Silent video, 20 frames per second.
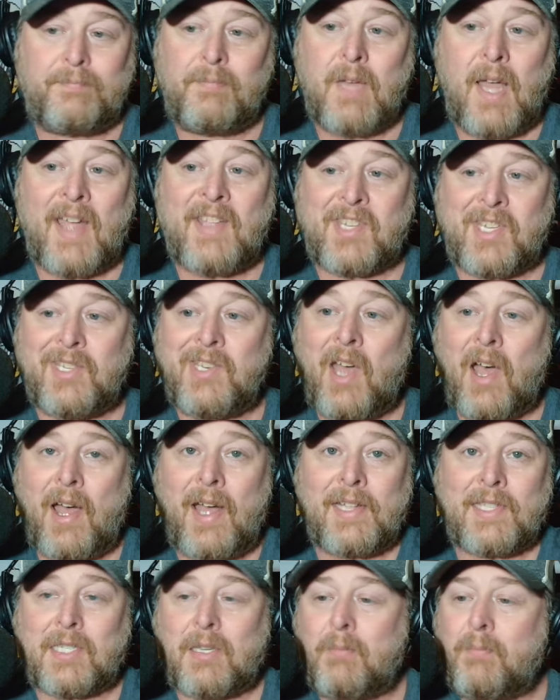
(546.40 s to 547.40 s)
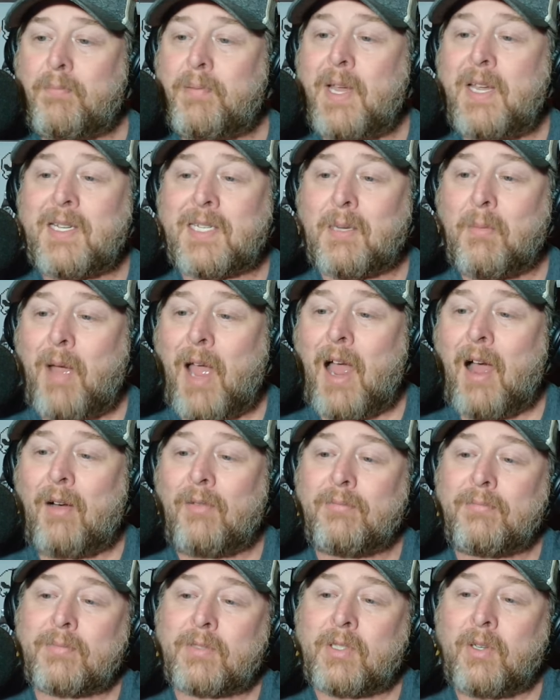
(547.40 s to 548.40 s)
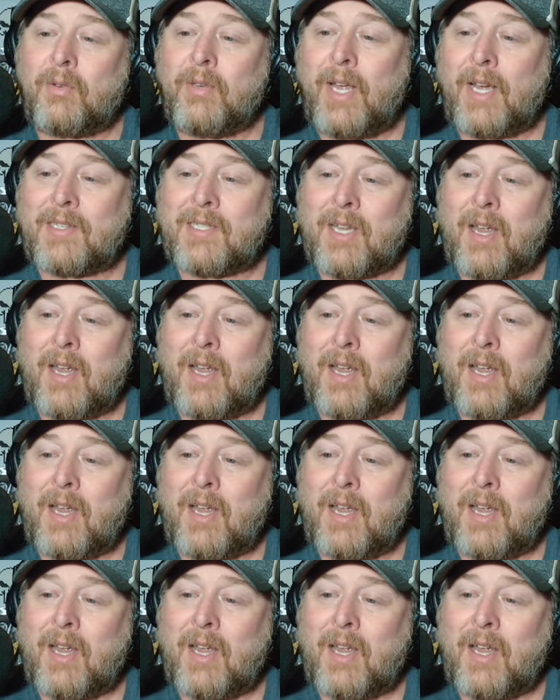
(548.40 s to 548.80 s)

That's nuts. Peace them out. Till next